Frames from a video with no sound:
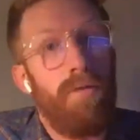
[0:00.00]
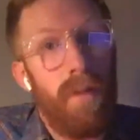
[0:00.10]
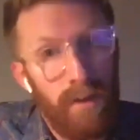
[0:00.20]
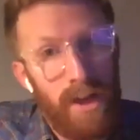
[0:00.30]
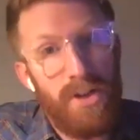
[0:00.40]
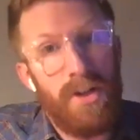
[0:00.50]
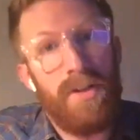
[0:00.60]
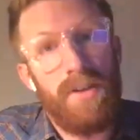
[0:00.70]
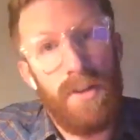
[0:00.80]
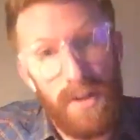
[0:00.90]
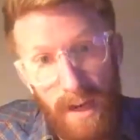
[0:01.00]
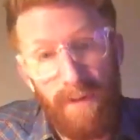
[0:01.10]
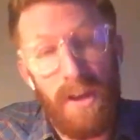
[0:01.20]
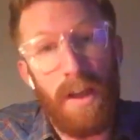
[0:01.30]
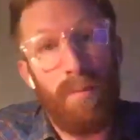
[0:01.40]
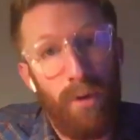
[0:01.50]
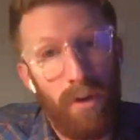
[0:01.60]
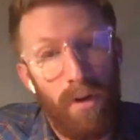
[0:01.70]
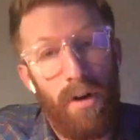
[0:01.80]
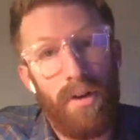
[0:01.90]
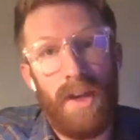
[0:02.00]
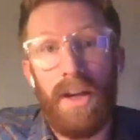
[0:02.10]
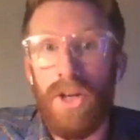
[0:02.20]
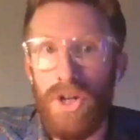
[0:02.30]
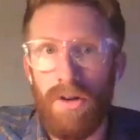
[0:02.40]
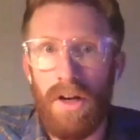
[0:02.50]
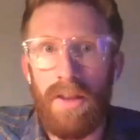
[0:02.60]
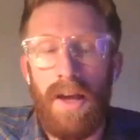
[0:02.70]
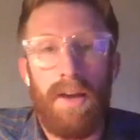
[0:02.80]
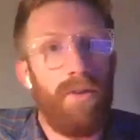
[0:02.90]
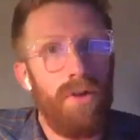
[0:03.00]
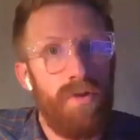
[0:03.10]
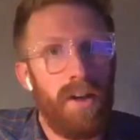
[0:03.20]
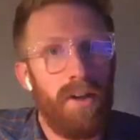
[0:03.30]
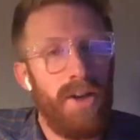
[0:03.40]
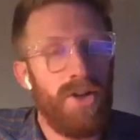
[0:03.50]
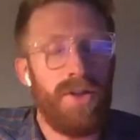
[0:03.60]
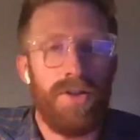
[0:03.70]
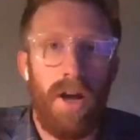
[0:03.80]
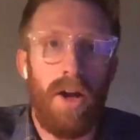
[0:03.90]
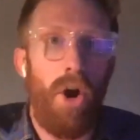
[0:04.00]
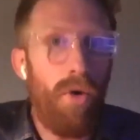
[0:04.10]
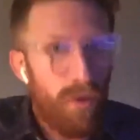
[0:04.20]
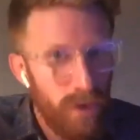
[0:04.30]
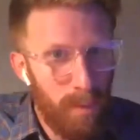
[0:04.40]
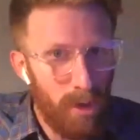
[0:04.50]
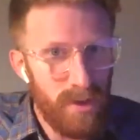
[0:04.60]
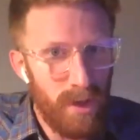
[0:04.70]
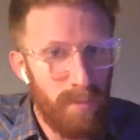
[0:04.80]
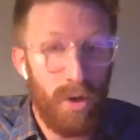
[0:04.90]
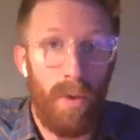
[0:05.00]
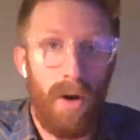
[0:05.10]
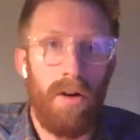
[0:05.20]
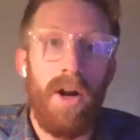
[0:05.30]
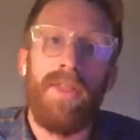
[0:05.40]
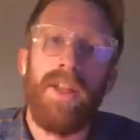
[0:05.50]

regulations and safety and protocols and ensuring that those regulations are not overly burdensome to where